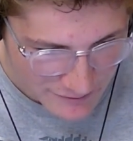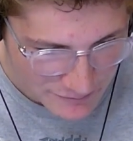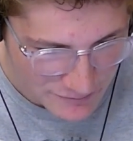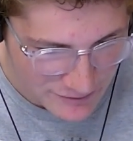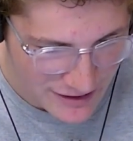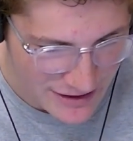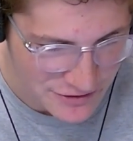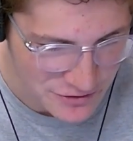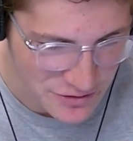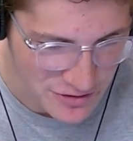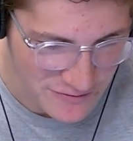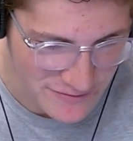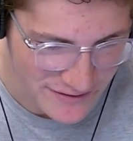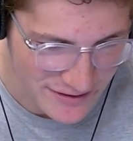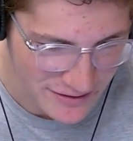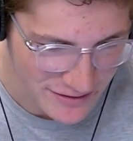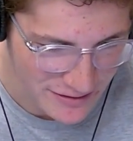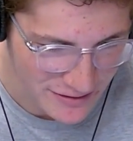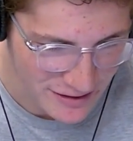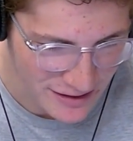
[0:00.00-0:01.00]
They do
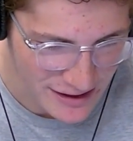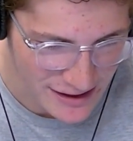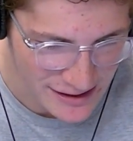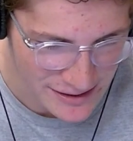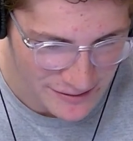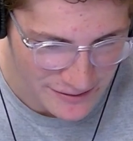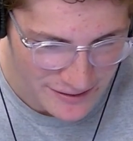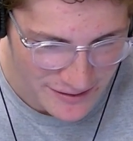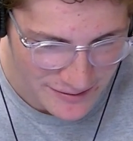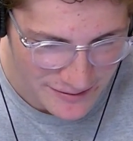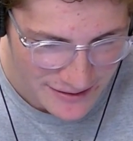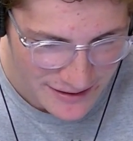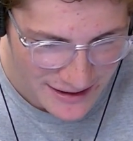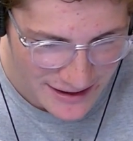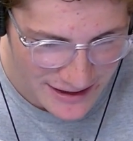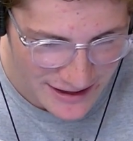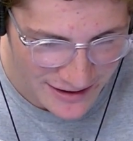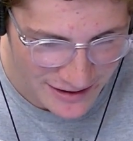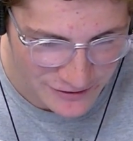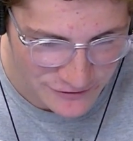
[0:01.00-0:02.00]
have a.
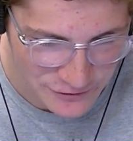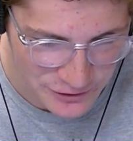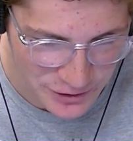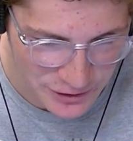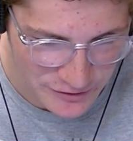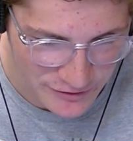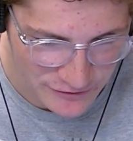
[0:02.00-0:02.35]
Arizona